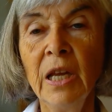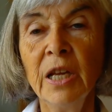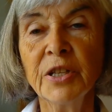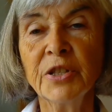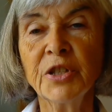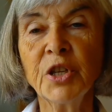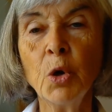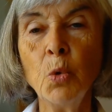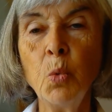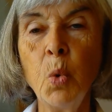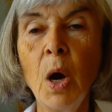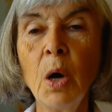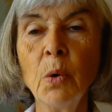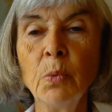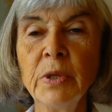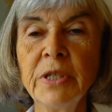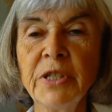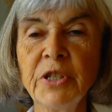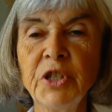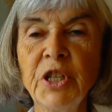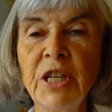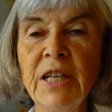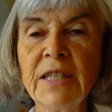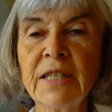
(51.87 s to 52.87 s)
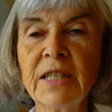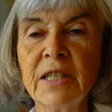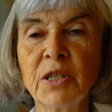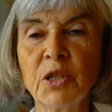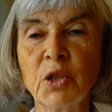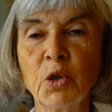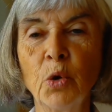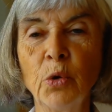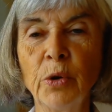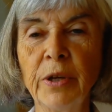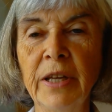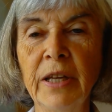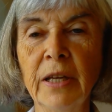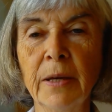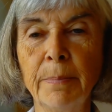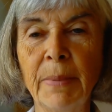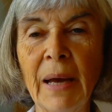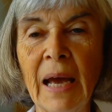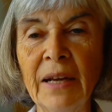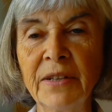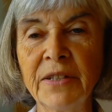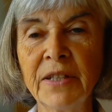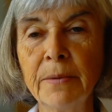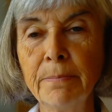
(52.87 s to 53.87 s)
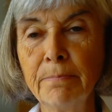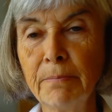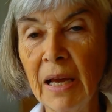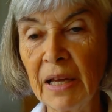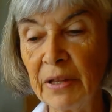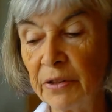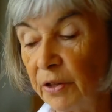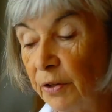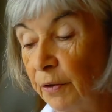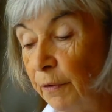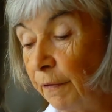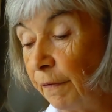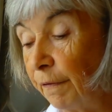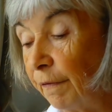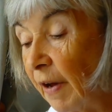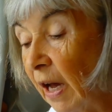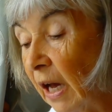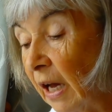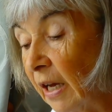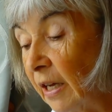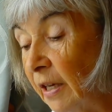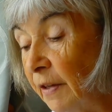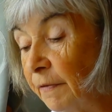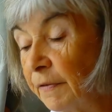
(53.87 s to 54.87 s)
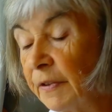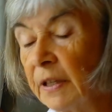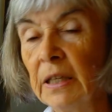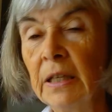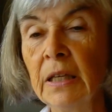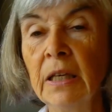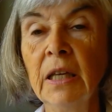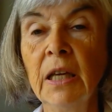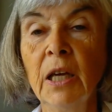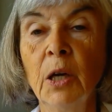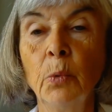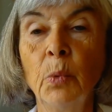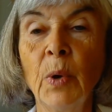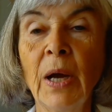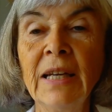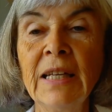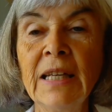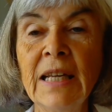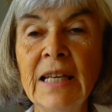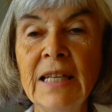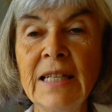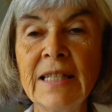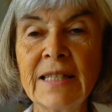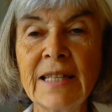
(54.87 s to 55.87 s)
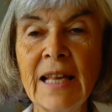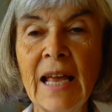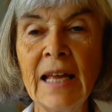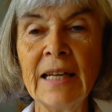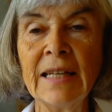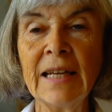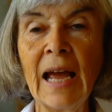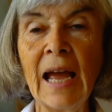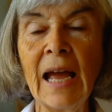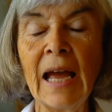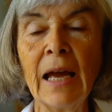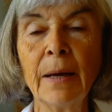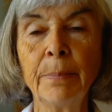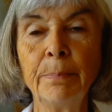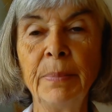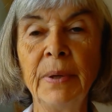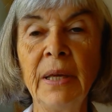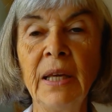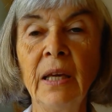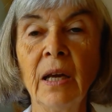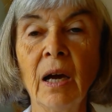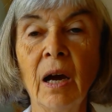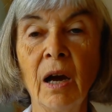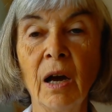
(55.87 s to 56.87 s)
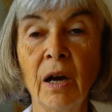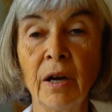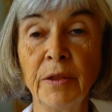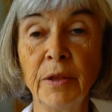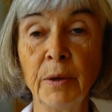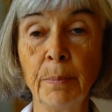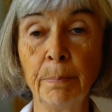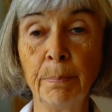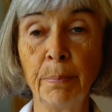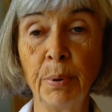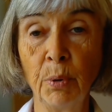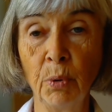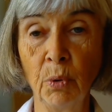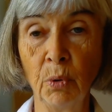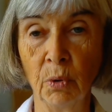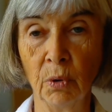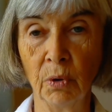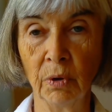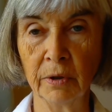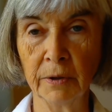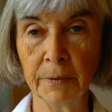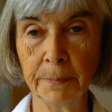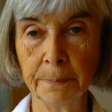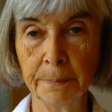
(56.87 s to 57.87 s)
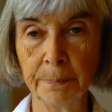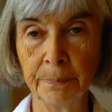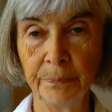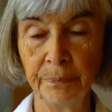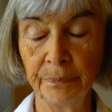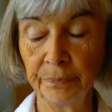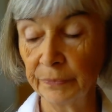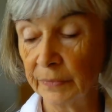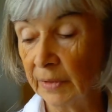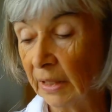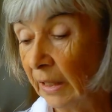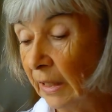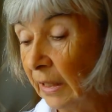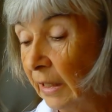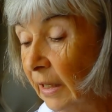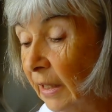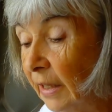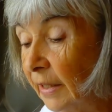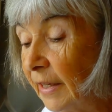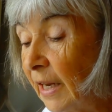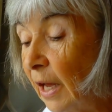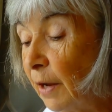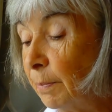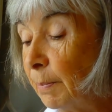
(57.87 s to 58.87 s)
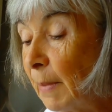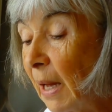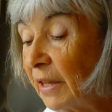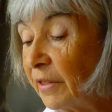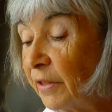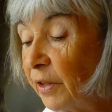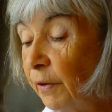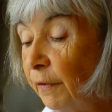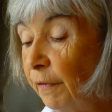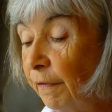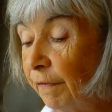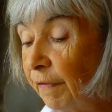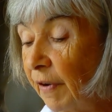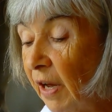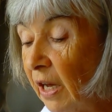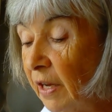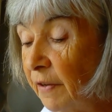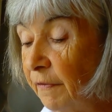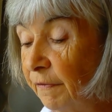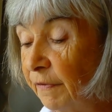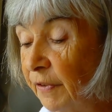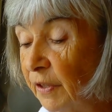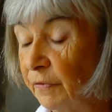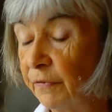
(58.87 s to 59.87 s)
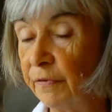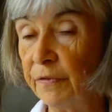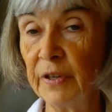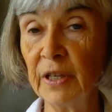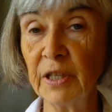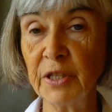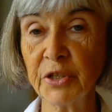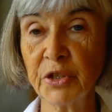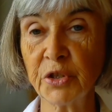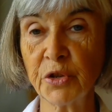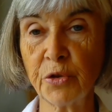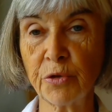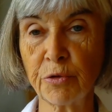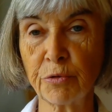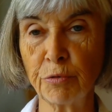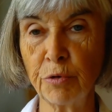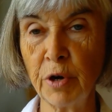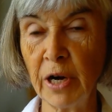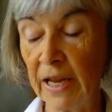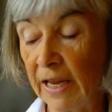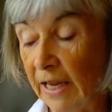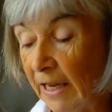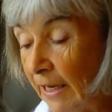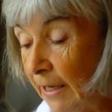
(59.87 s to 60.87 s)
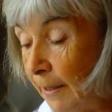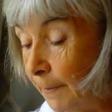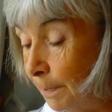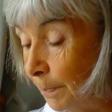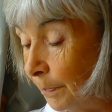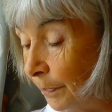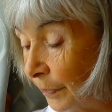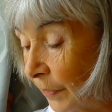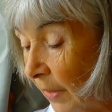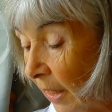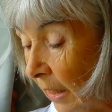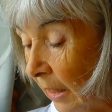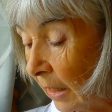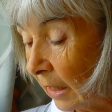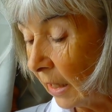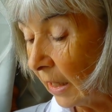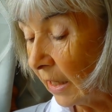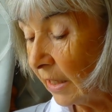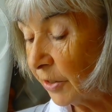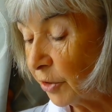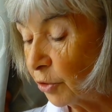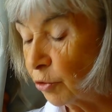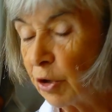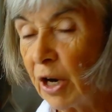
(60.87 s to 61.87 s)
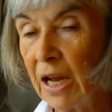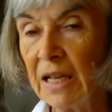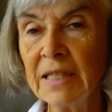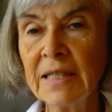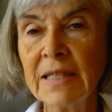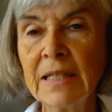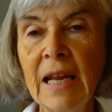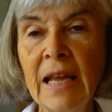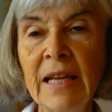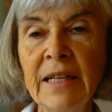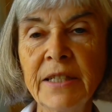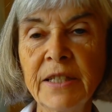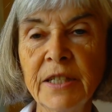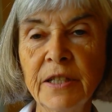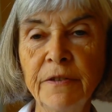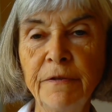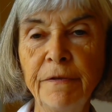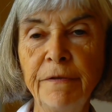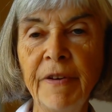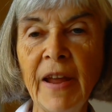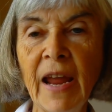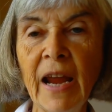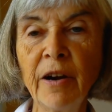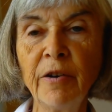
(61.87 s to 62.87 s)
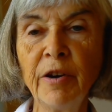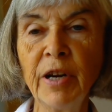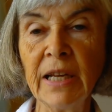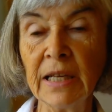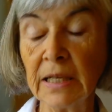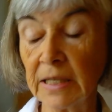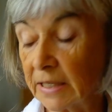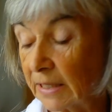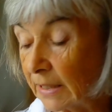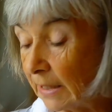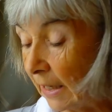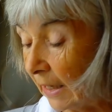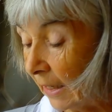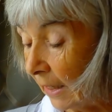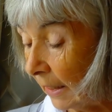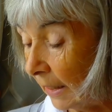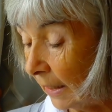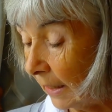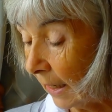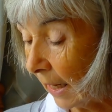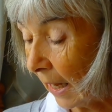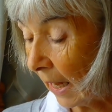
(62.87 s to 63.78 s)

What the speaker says: So what was Jesus talking about in Matthew 5 when he said, "Happy are the poor"? Now, Matthew 5 and verse 3 is translated variously